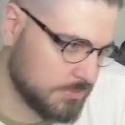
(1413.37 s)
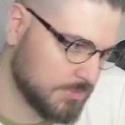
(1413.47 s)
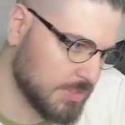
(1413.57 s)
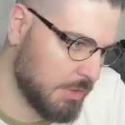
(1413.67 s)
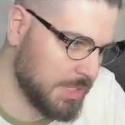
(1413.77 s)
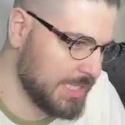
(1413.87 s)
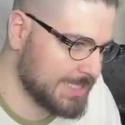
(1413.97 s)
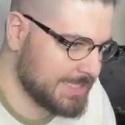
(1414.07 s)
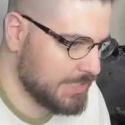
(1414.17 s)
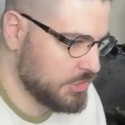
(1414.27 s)
Now, we like
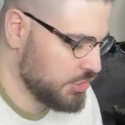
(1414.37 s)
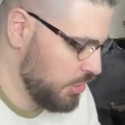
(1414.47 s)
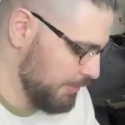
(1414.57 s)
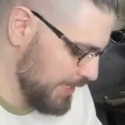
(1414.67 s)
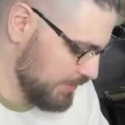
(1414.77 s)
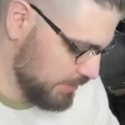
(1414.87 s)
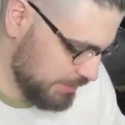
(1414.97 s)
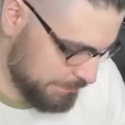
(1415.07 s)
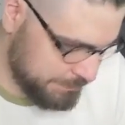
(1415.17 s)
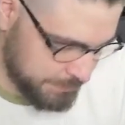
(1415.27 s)
seeing the
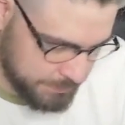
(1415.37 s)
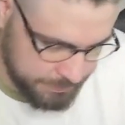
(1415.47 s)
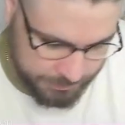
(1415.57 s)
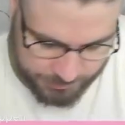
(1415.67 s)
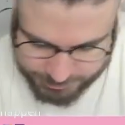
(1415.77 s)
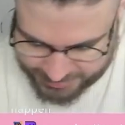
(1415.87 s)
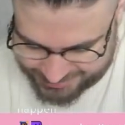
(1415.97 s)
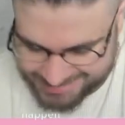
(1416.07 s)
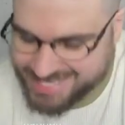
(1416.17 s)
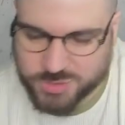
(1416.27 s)
Charmander
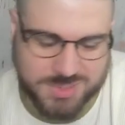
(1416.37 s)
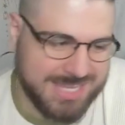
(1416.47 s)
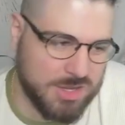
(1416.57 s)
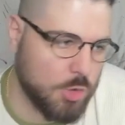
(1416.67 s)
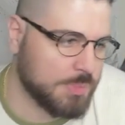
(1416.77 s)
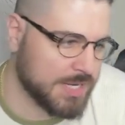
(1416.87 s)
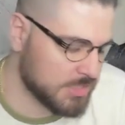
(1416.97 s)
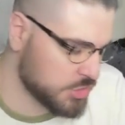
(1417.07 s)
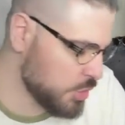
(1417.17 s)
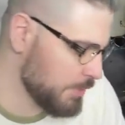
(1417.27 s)
because they don't like
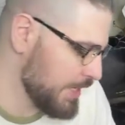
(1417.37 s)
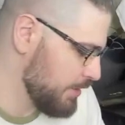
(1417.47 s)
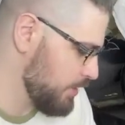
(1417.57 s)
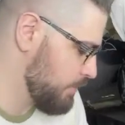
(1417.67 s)
opening Charmander.